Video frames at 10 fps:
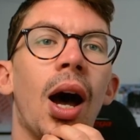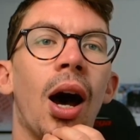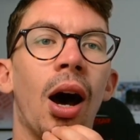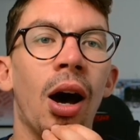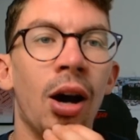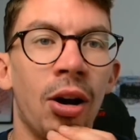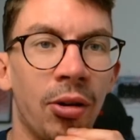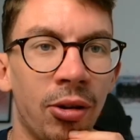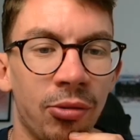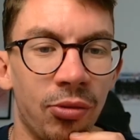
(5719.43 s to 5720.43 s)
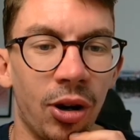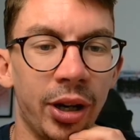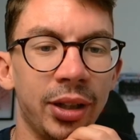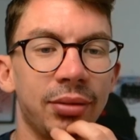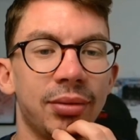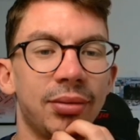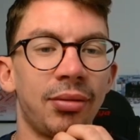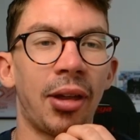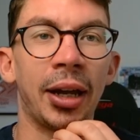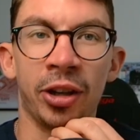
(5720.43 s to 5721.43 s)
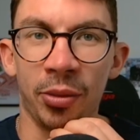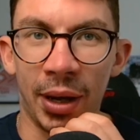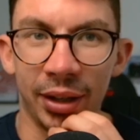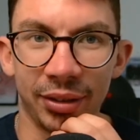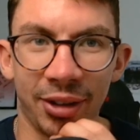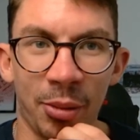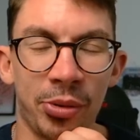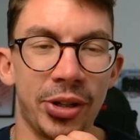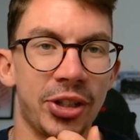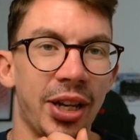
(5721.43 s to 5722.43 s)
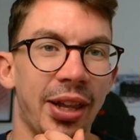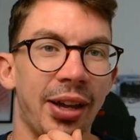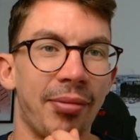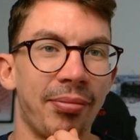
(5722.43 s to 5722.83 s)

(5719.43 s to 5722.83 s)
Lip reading: Oh, right. Thank you, mate. I appreciate that.